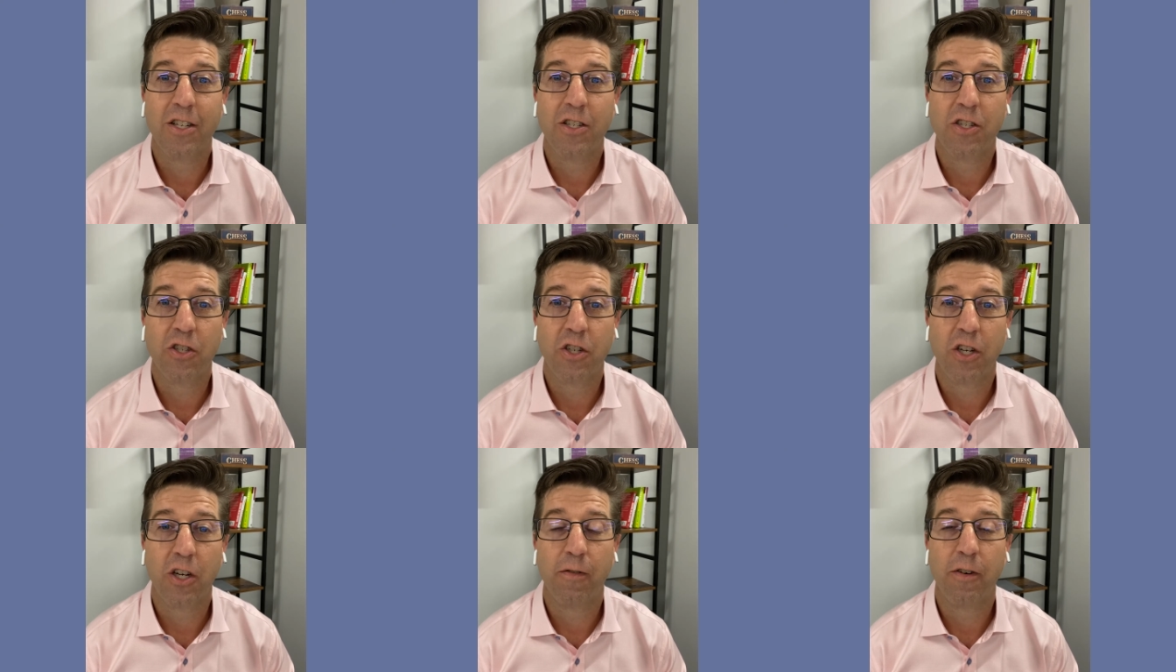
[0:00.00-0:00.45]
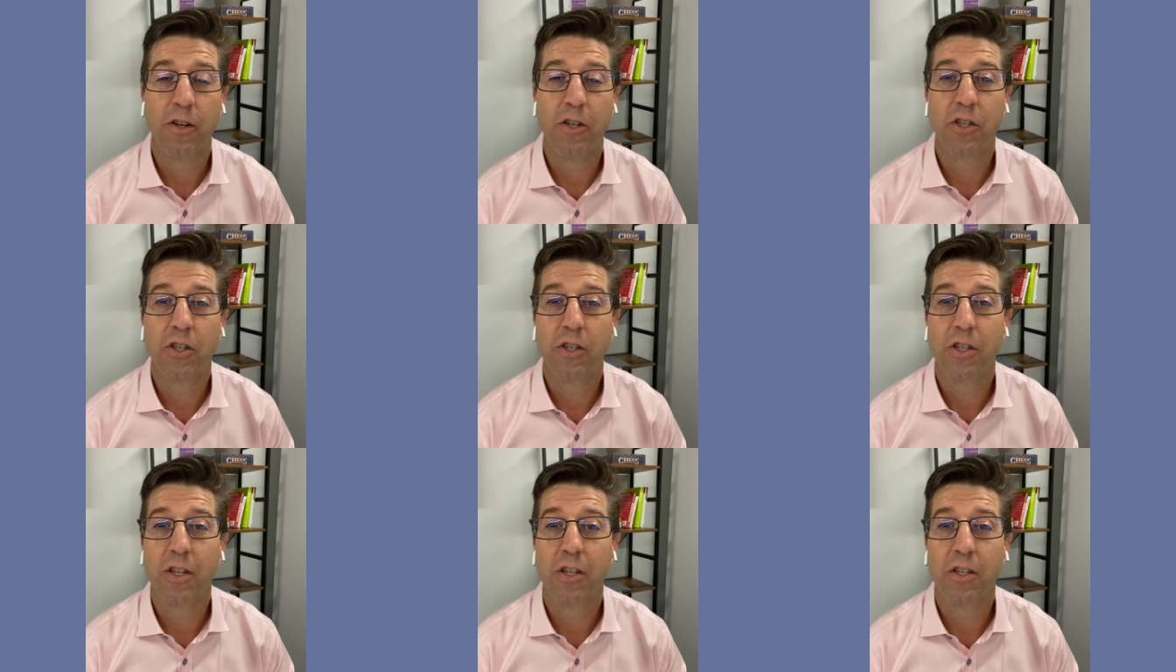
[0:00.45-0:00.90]

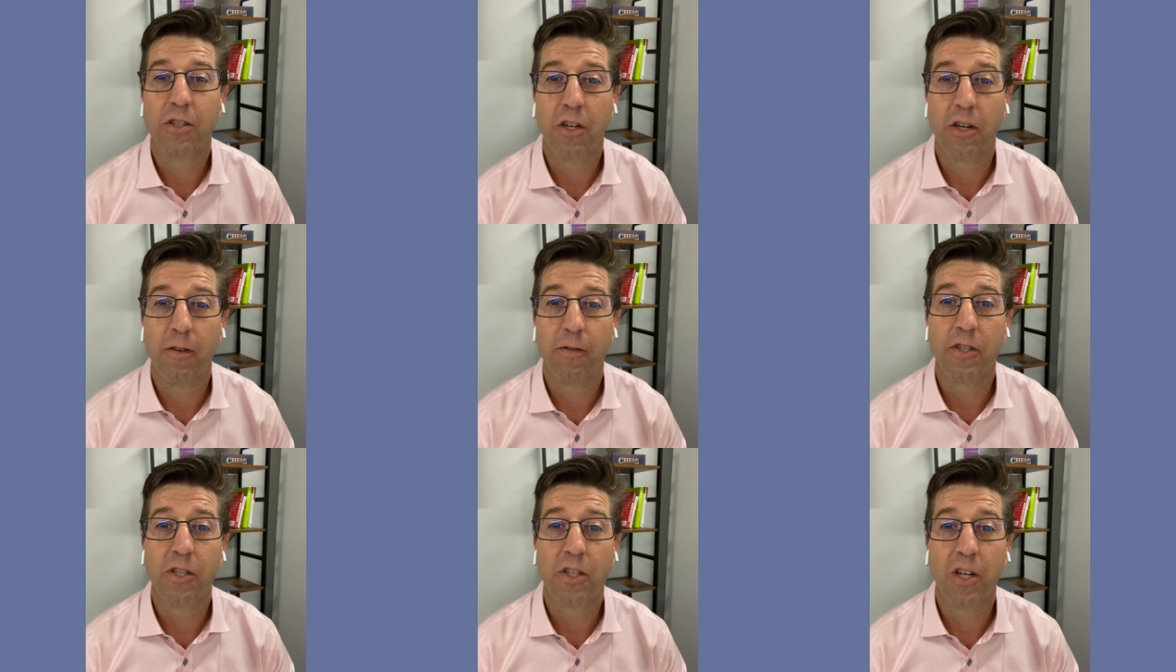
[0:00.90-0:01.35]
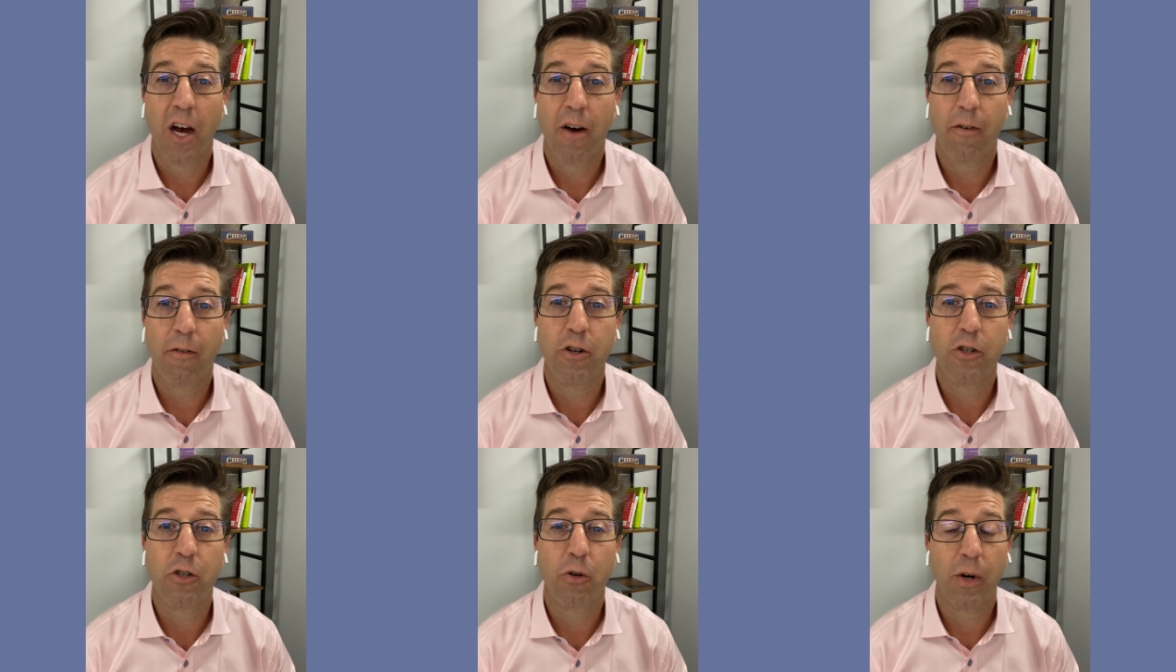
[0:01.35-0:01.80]
service
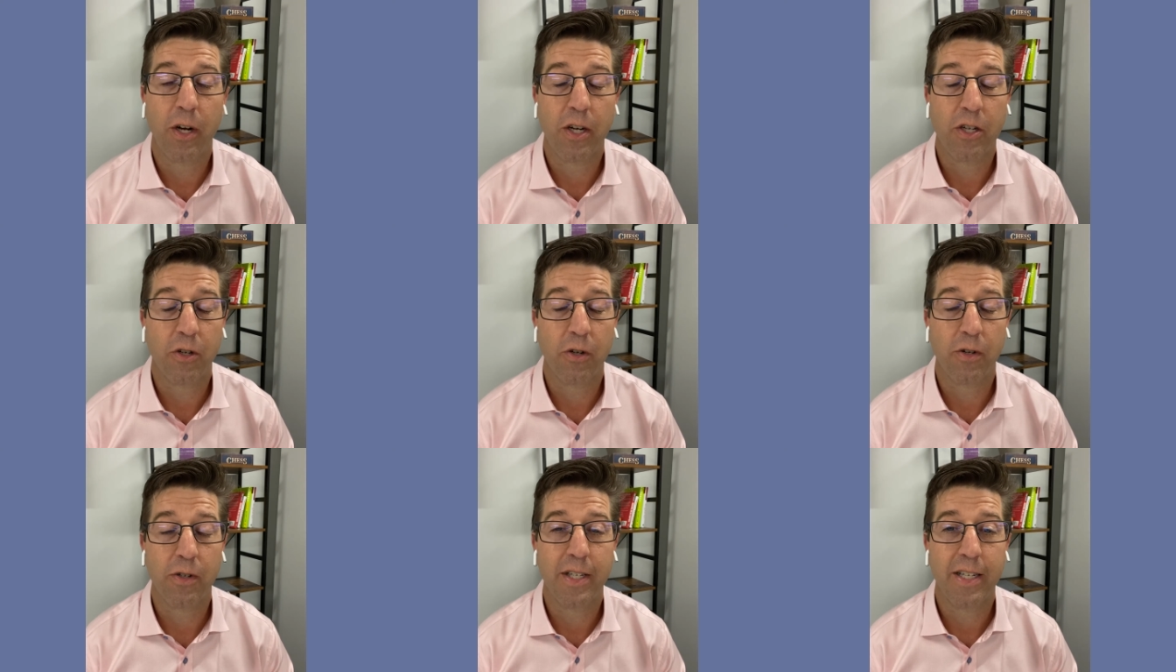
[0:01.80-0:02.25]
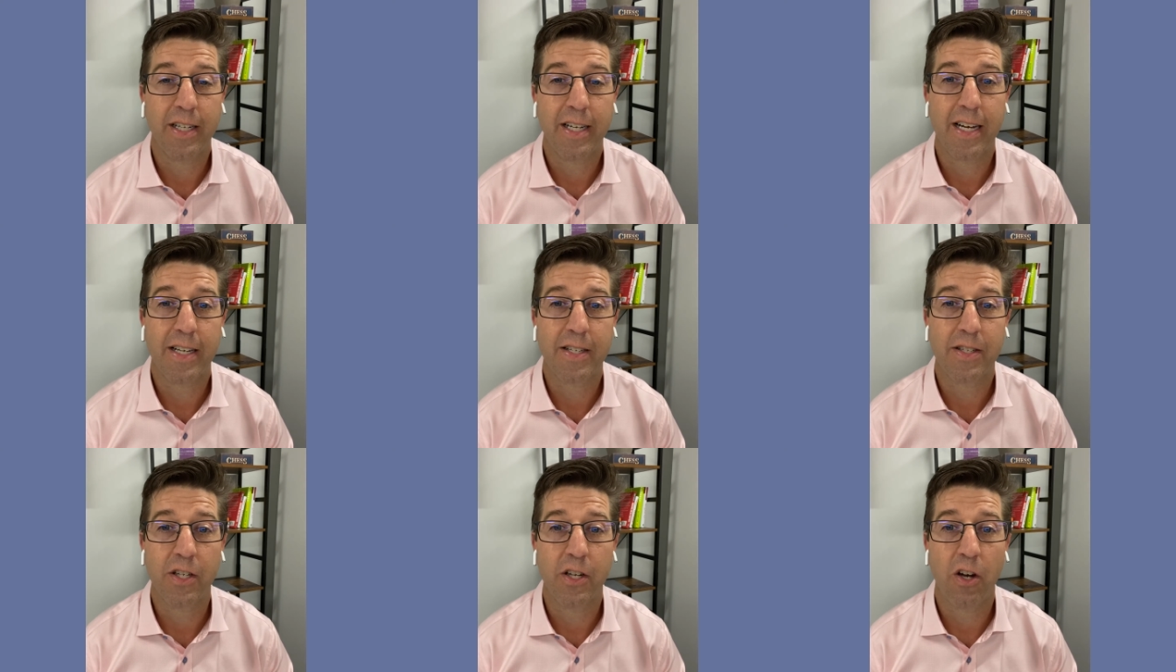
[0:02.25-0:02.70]
coverage ratio,
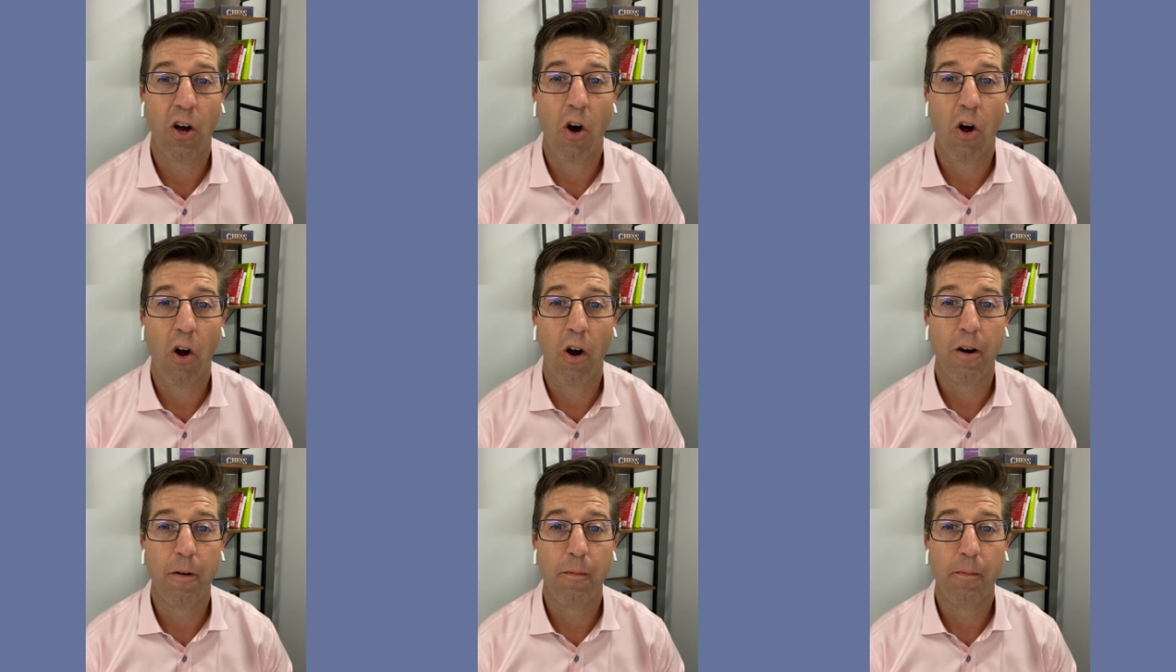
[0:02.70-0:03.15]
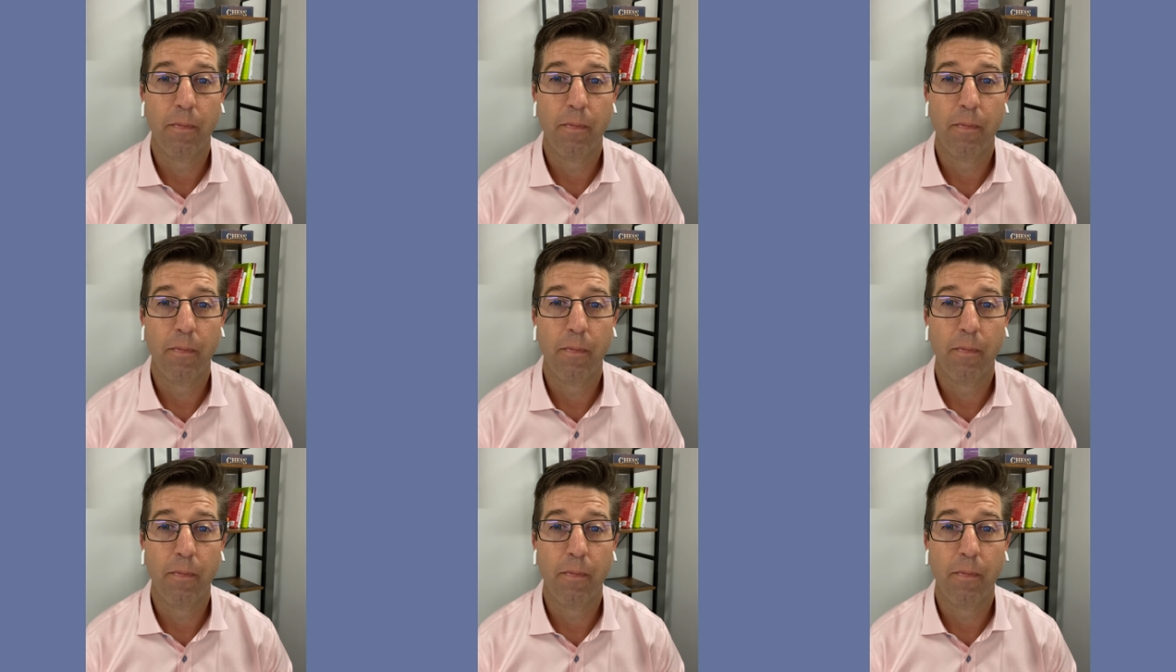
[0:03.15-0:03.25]
DSCR.